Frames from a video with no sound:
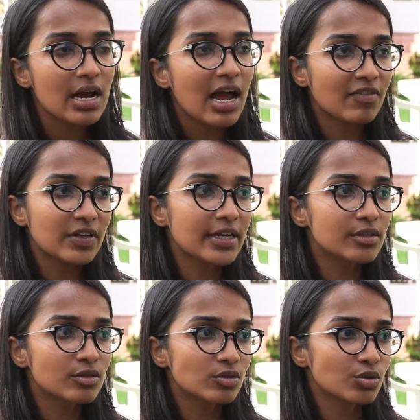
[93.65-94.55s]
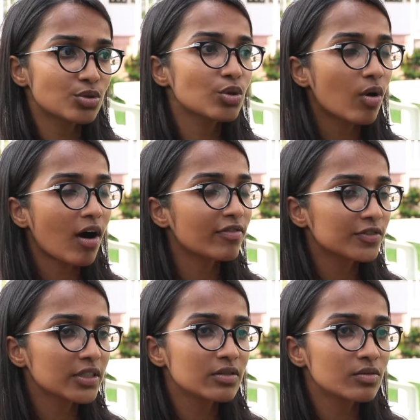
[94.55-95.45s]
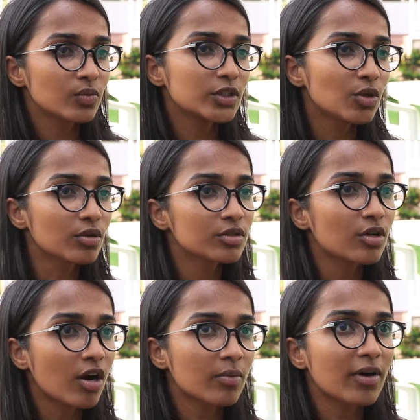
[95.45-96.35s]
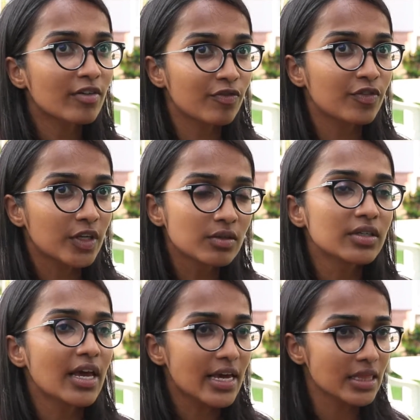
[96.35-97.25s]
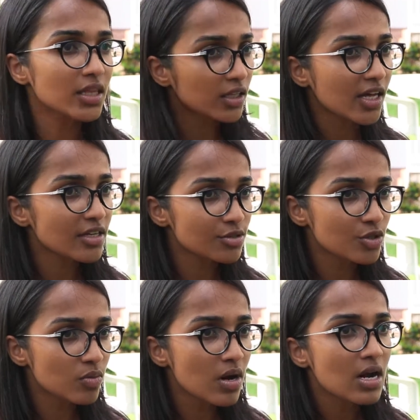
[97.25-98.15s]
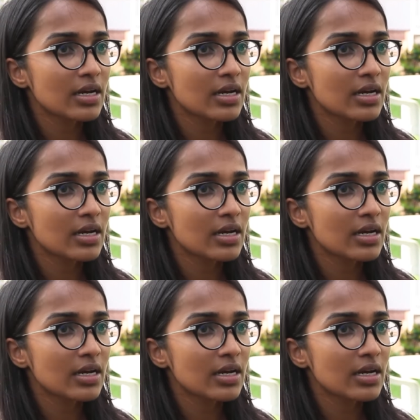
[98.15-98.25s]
I feel like so often we don't talk about field in the classroom,